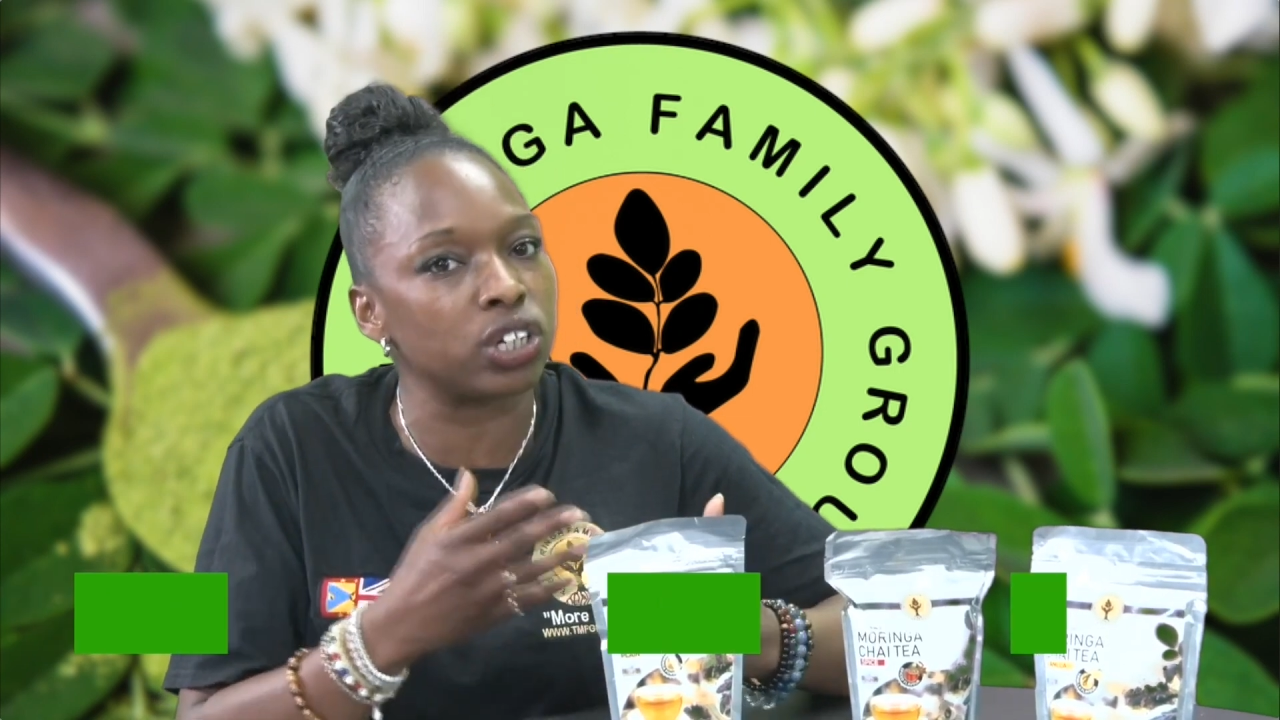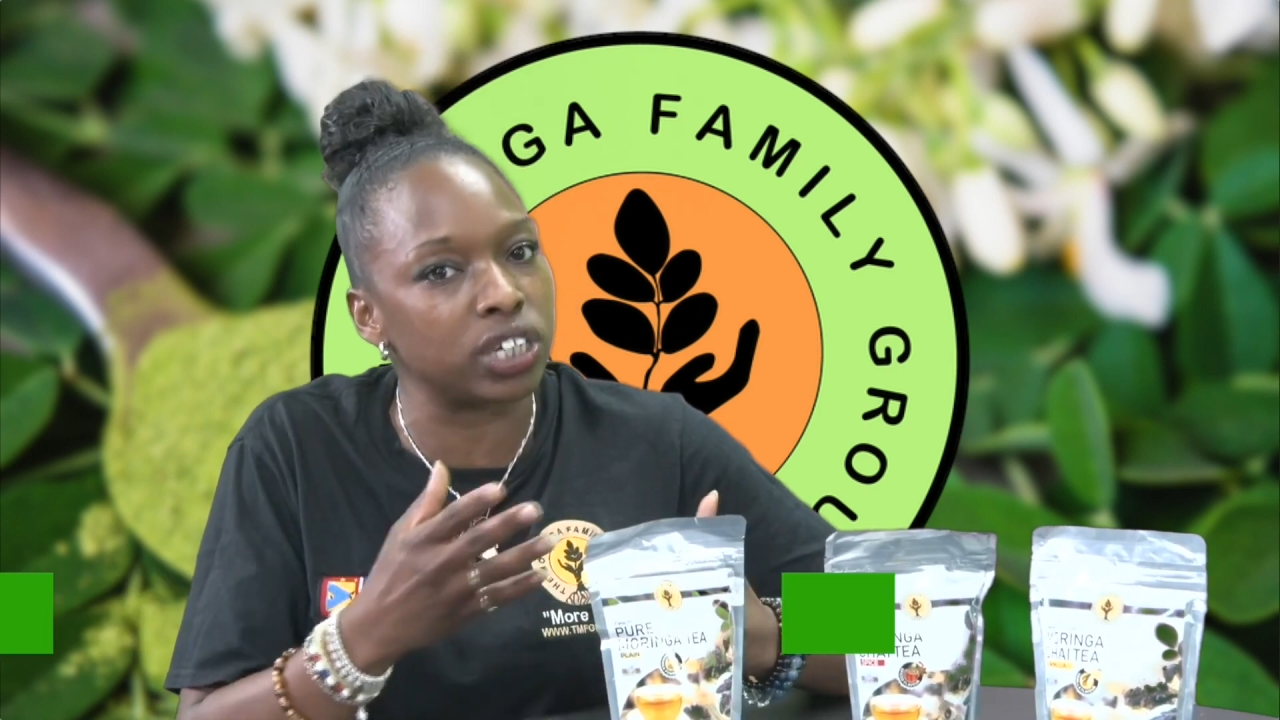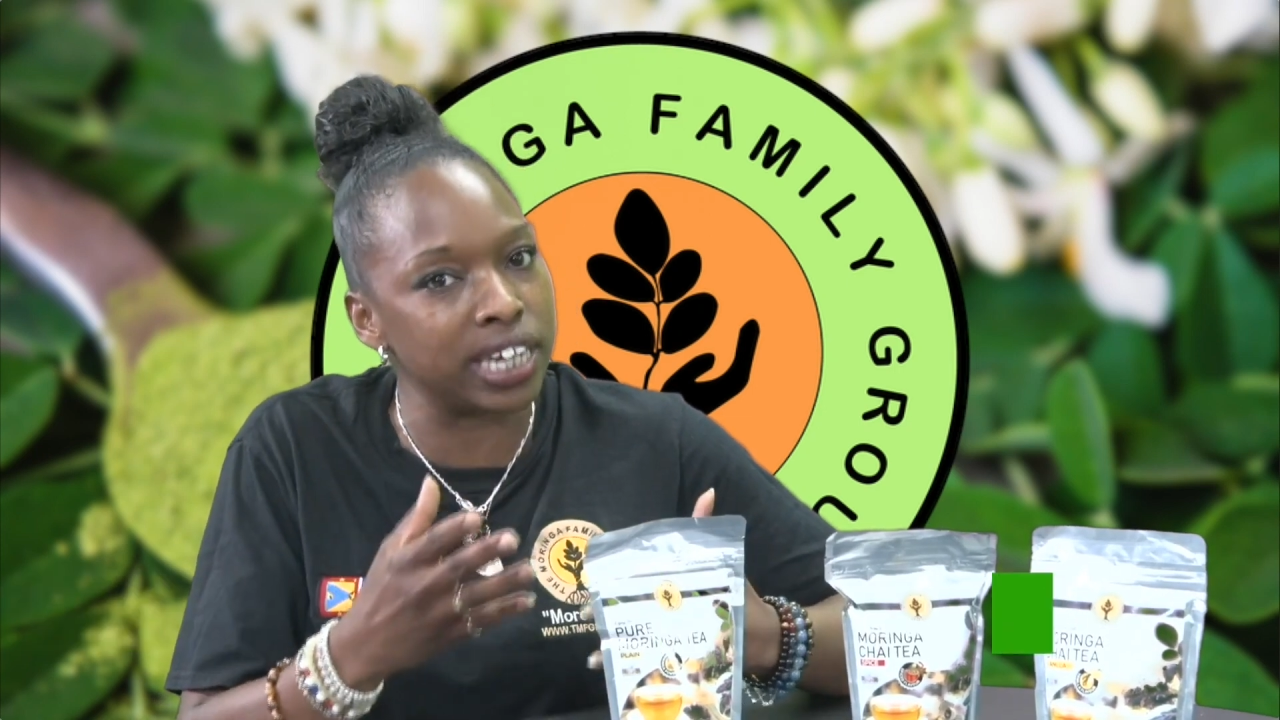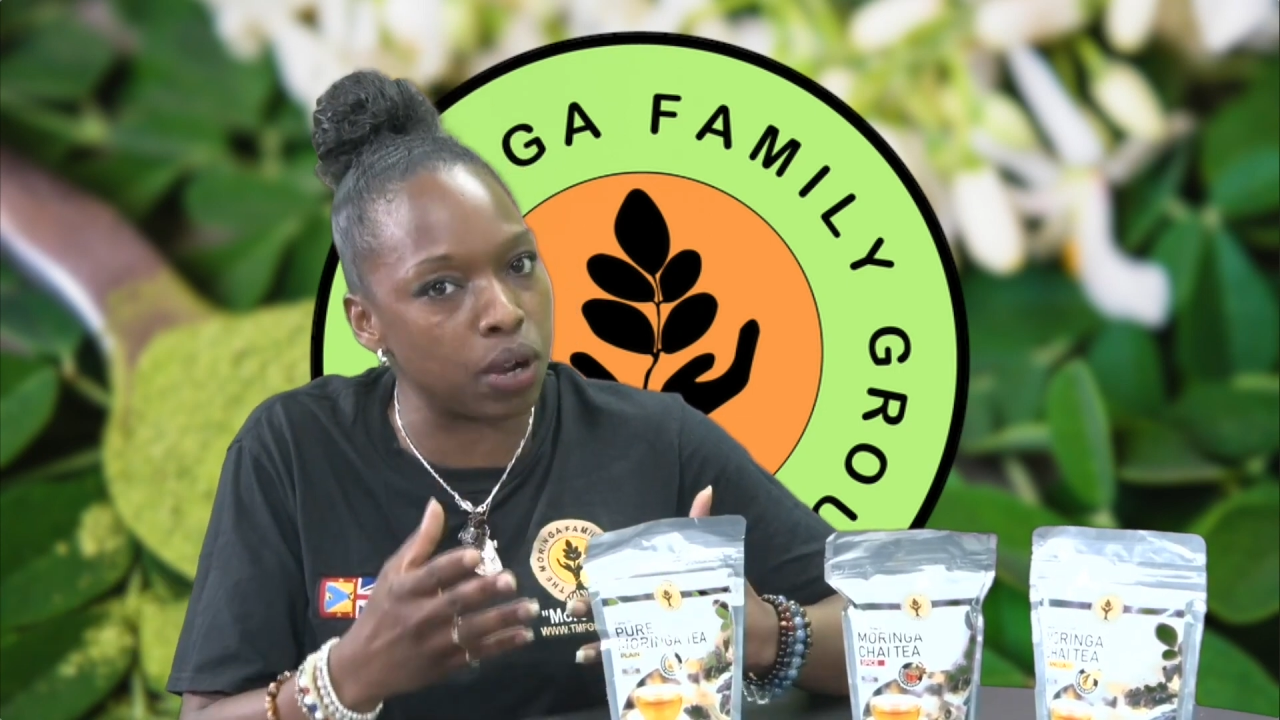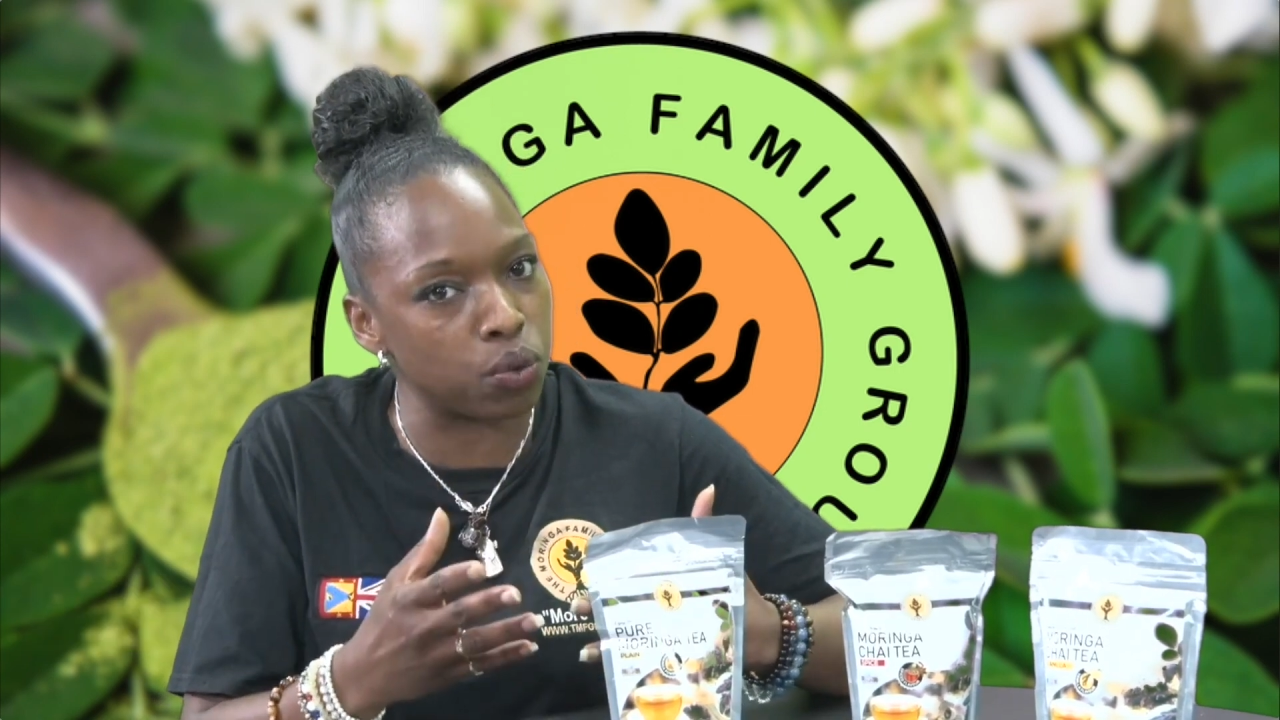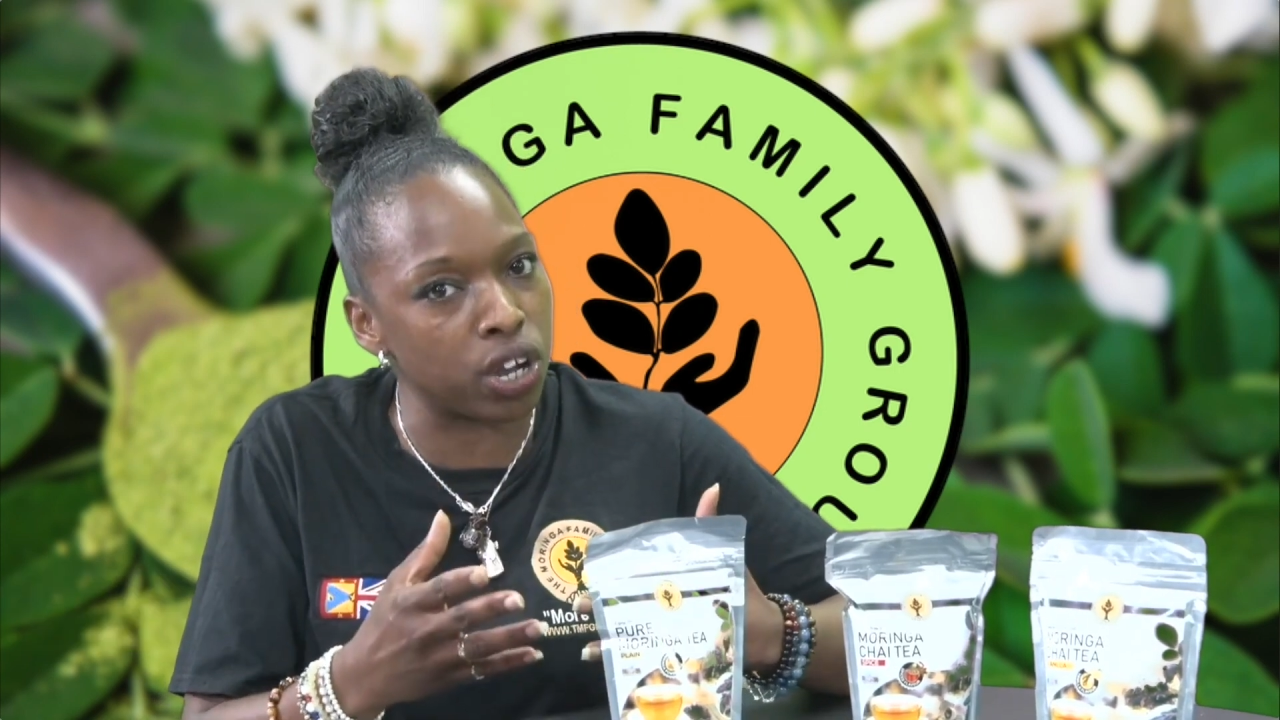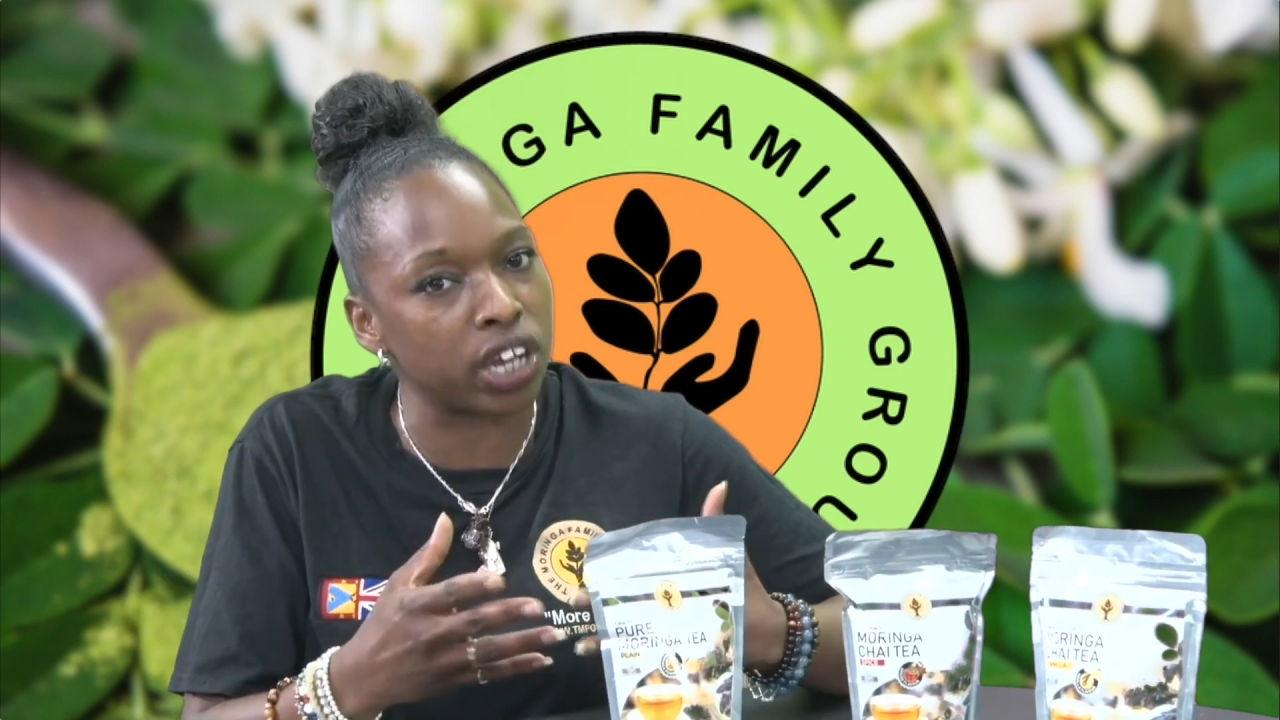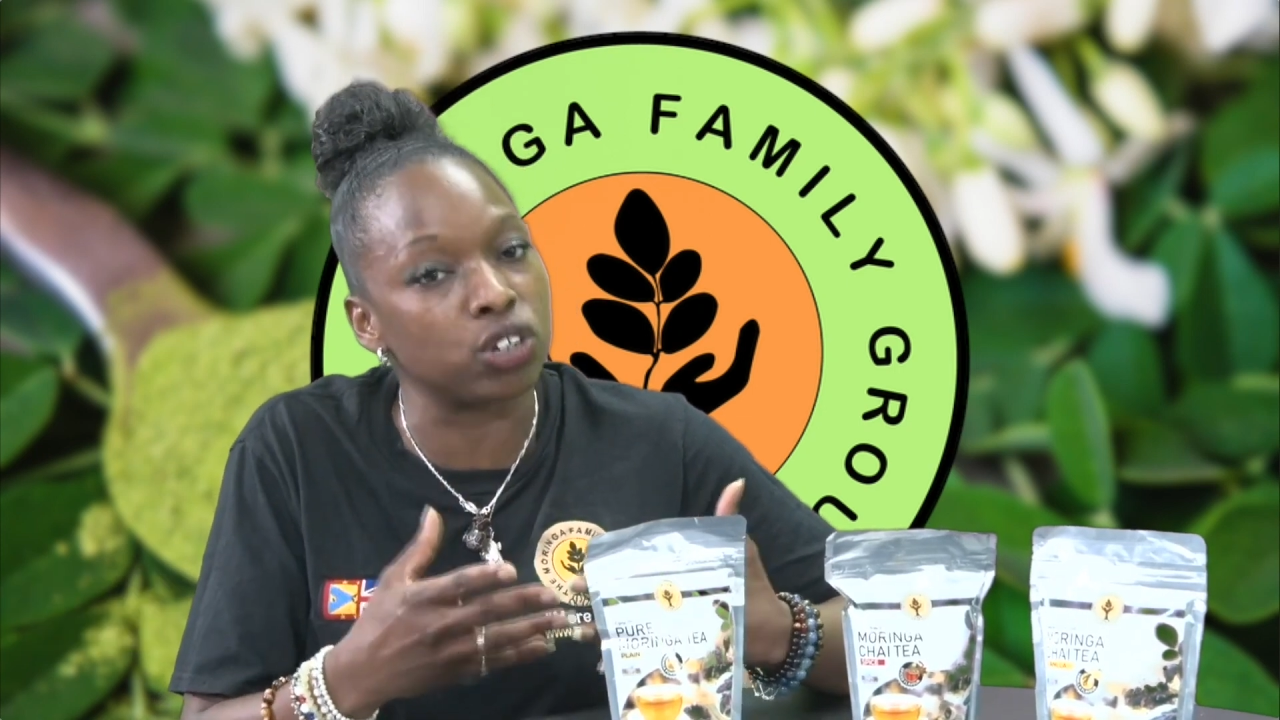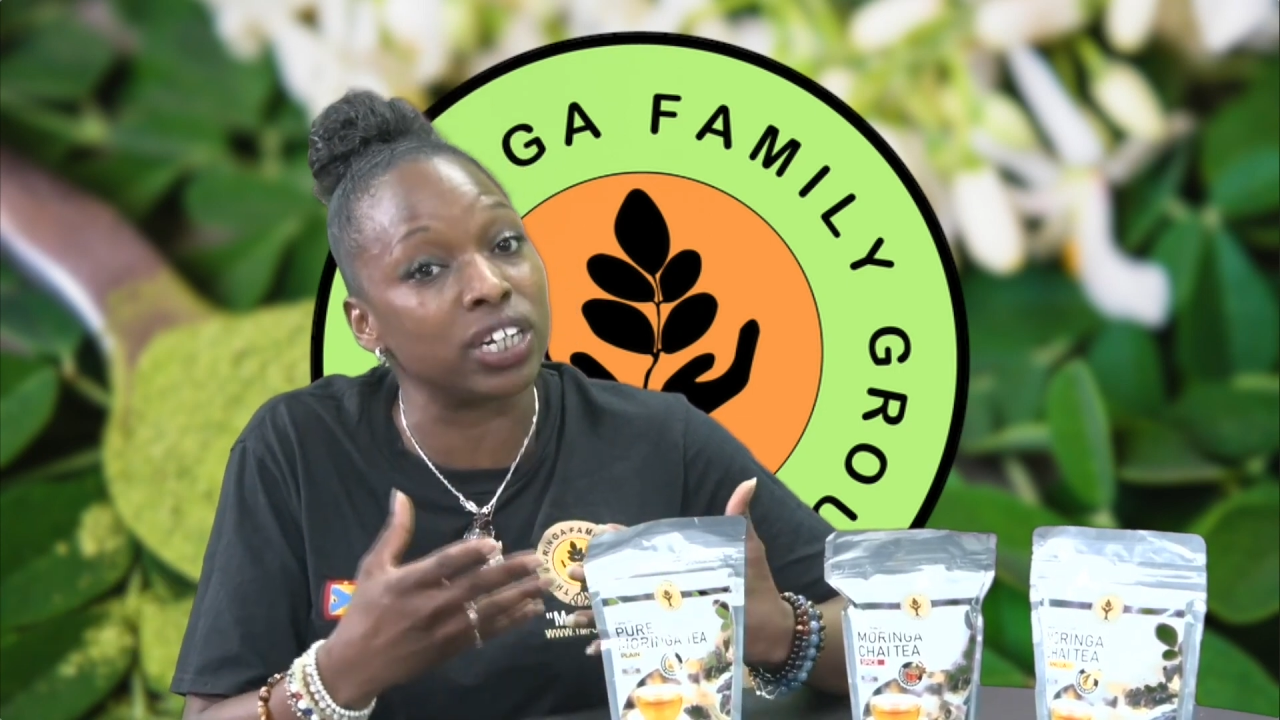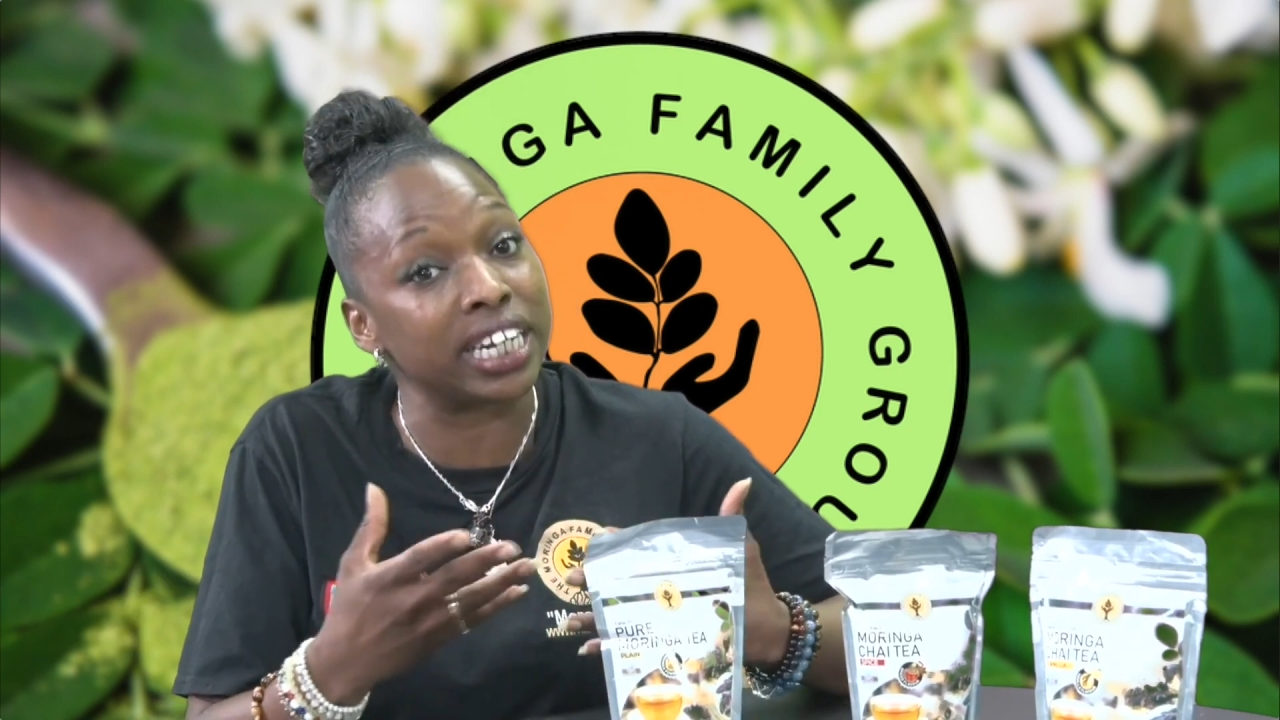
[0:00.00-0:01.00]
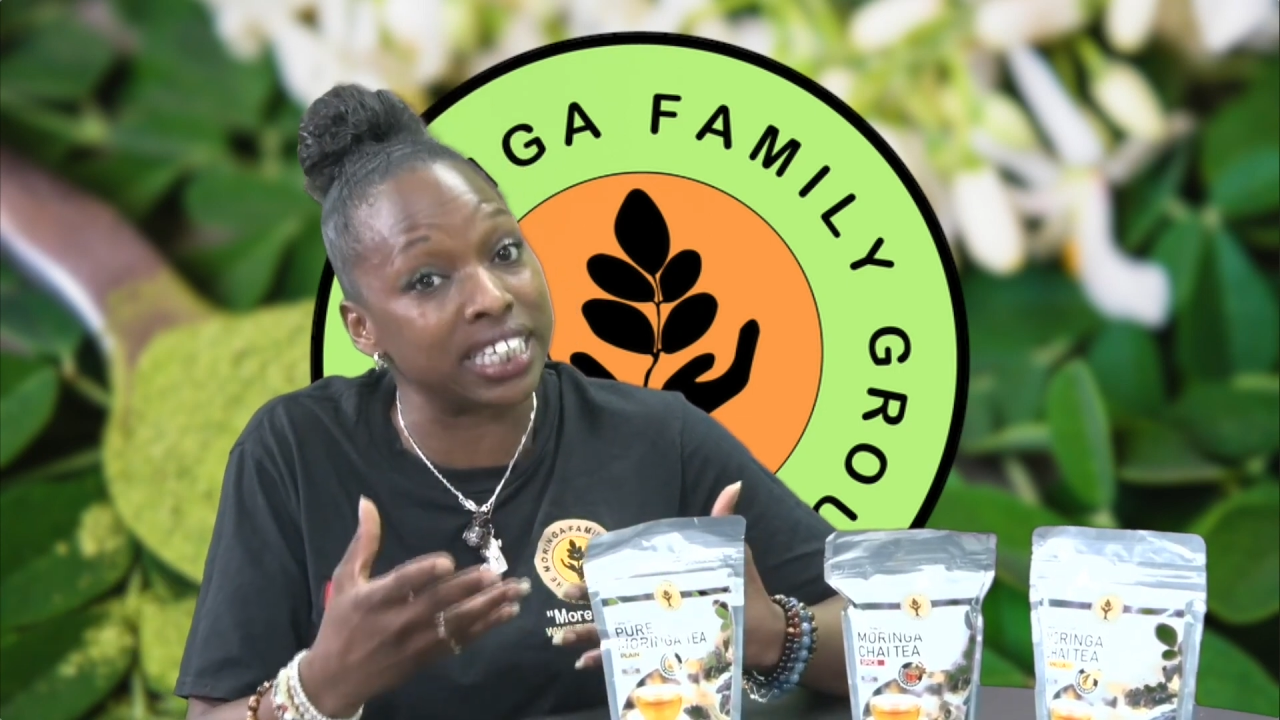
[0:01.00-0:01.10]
network and good links